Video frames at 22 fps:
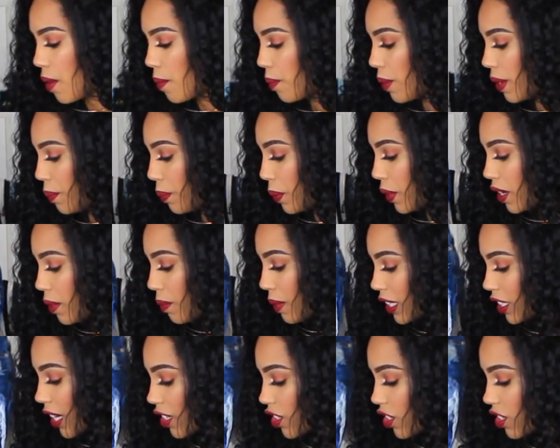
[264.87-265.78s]
But pretty
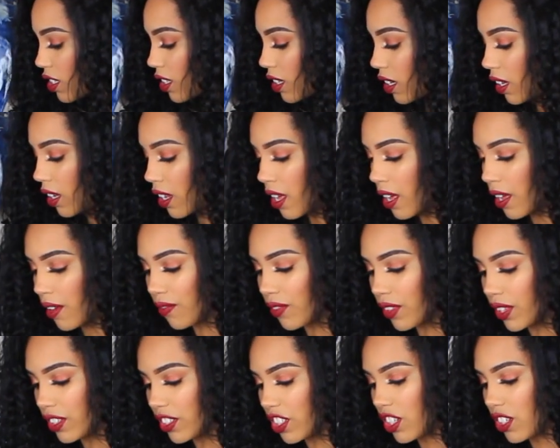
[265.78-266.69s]
much I just love
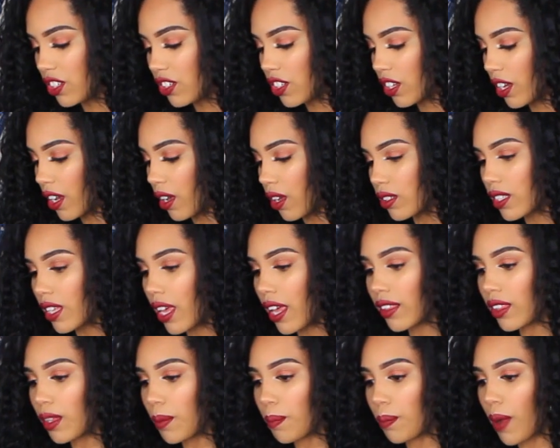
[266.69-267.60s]
the details
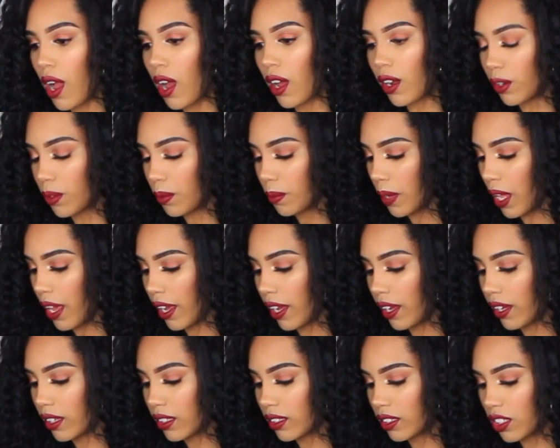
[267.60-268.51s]
at the bottom,
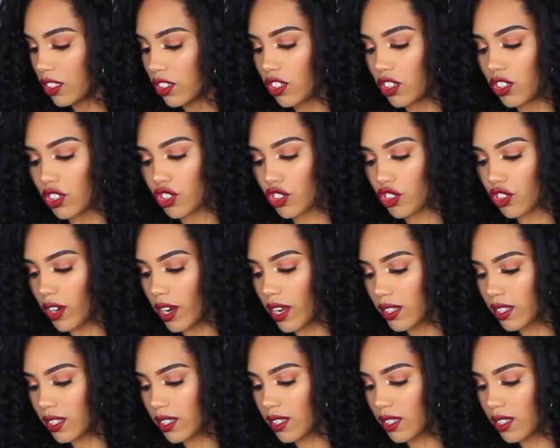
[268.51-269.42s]
like the
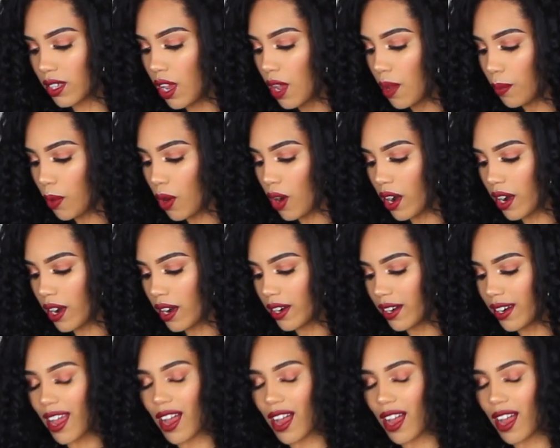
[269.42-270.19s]
distress part.